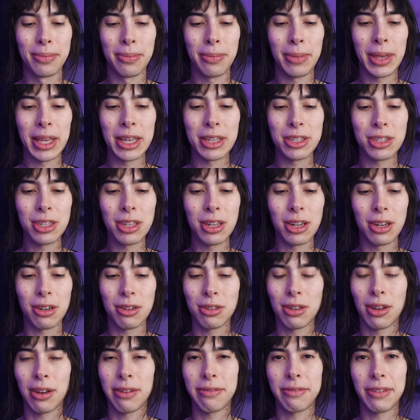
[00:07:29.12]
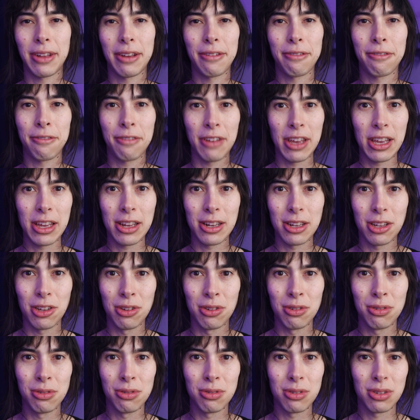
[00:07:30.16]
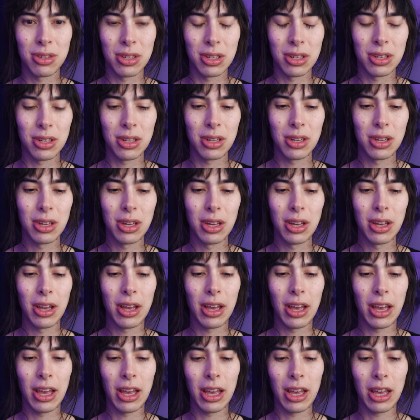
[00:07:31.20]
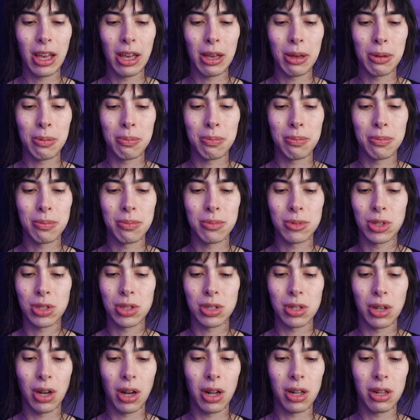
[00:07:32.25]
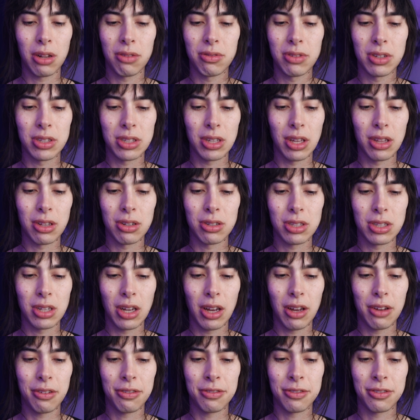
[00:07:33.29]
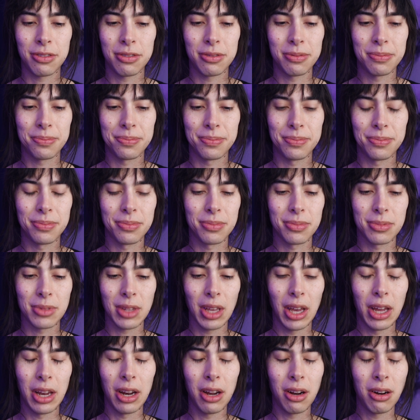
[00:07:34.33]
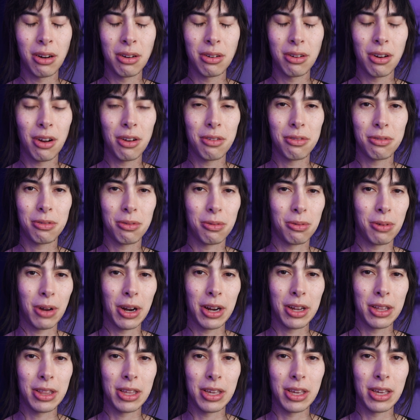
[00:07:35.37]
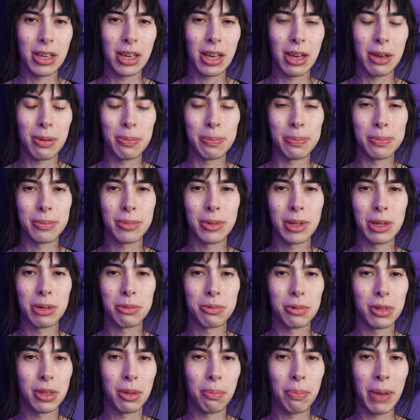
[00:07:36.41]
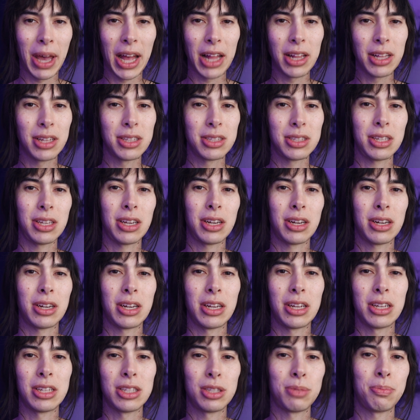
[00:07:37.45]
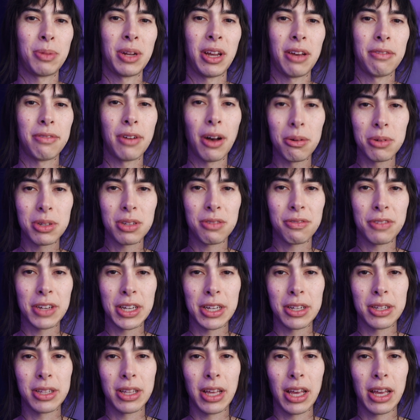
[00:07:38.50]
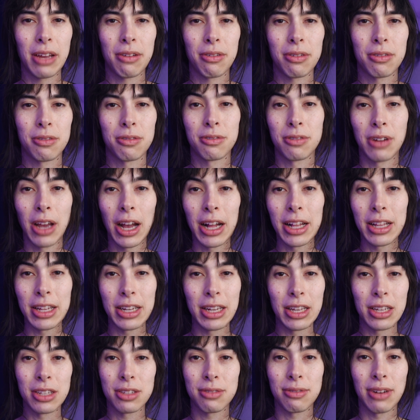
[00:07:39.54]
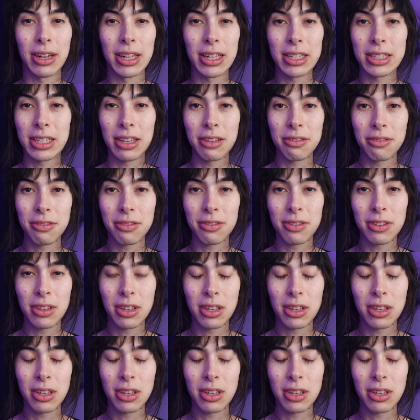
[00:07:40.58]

Because, you know, you have like fake news and just all of this other stuff. And I don't know where the balance here is, but I've always felt like reality is relative.